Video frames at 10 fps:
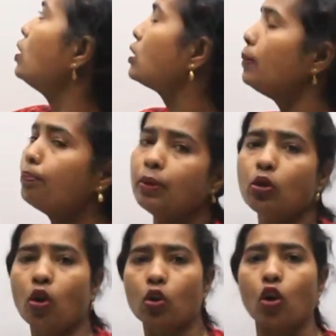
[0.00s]
the
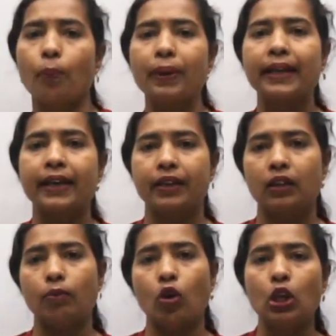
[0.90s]
simple or complicated
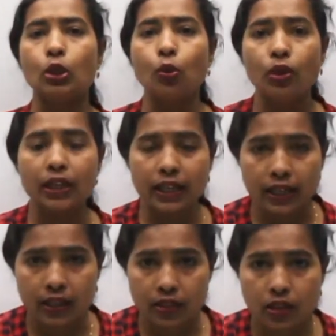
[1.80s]
the molecule
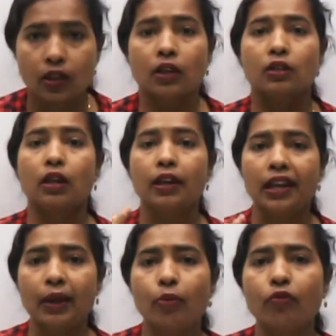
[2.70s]
is, the
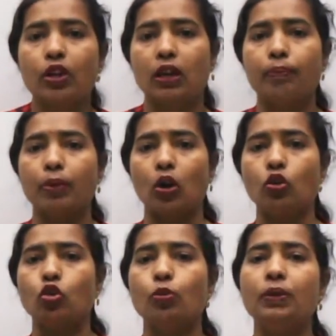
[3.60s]
name of the
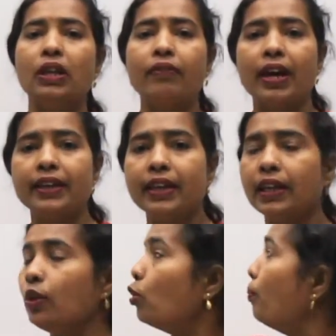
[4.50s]
compound could be divided
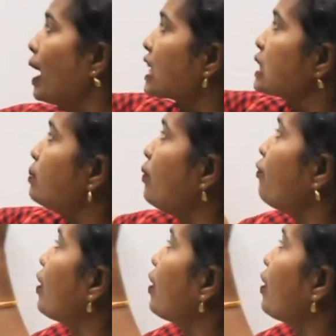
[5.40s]
into maximum